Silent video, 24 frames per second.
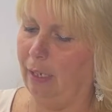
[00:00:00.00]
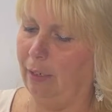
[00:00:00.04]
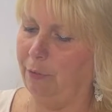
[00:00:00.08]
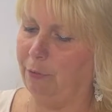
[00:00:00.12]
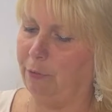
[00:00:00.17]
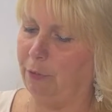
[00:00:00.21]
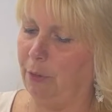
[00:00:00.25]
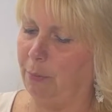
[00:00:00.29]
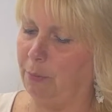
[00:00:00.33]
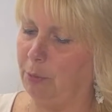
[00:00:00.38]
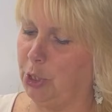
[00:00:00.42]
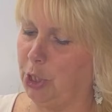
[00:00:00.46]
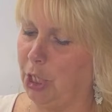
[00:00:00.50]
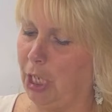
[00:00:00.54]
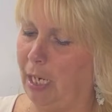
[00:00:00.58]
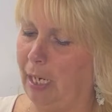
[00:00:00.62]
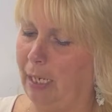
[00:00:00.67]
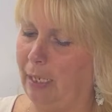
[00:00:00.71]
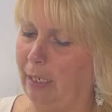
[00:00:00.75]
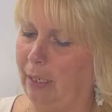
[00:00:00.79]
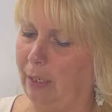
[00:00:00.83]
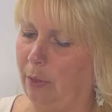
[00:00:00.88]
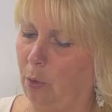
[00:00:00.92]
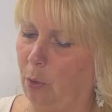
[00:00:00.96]
from
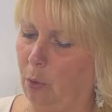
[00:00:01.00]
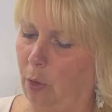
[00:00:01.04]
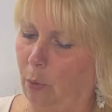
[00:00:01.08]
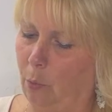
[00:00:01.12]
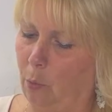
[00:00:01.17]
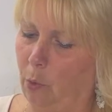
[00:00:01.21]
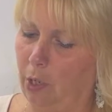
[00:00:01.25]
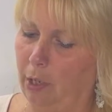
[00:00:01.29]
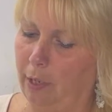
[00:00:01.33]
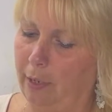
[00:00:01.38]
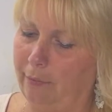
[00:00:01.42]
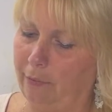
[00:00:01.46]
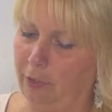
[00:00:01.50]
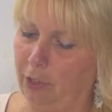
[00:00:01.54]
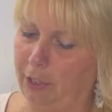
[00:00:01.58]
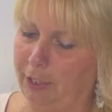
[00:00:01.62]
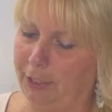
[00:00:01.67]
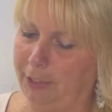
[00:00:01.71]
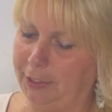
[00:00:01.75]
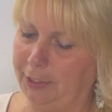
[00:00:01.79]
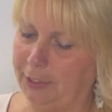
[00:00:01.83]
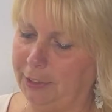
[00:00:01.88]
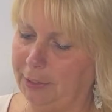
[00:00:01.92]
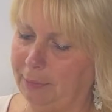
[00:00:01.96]
China or wherever
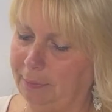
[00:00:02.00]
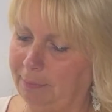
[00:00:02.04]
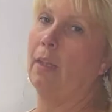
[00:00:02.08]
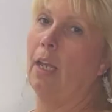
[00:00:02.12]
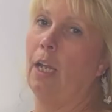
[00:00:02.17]
else.